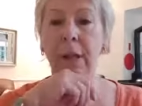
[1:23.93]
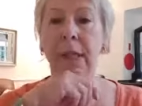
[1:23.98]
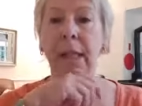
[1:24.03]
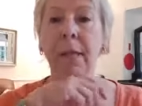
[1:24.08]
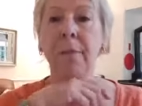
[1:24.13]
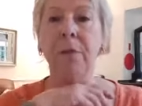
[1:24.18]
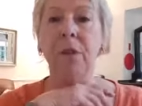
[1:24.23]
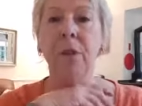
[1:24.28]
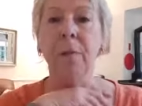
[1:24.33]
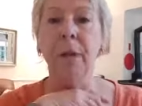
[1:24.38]

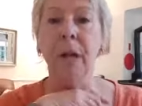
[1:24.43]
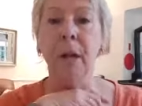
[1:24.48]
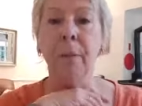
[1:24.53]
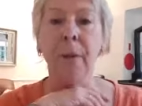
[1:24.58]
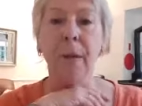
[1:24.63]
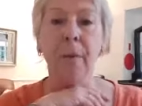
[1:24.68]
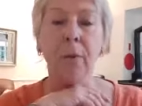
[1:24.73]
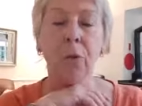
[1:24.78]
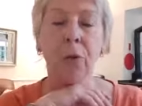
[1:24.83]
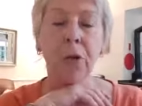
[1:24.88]
seem to be a
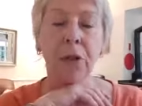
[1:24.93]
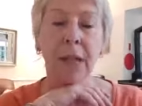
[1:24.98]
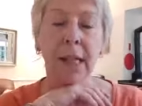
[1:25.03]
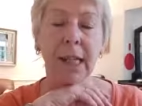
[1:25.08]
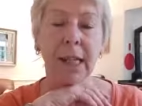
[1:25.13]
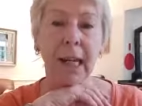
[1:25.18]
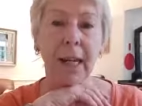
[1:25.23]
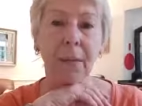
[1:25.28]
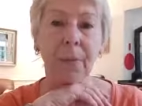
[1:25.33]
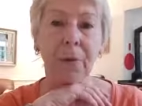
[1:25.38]
bit more
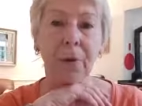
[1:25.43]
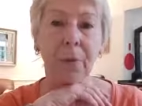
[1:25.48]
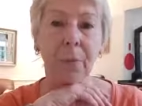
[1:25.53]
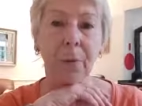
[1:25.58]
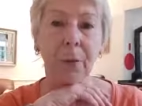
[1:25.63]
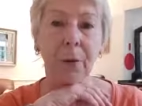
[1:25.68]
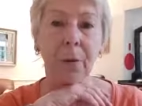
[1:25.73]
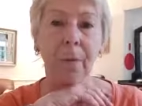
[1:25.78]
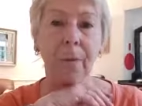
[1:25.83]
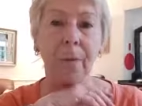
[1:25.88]

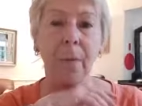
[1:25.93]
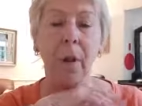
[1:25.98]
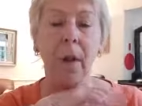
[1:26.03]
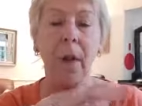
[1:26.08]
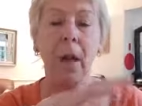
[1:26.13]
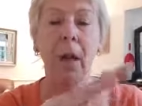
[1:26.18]
susceptible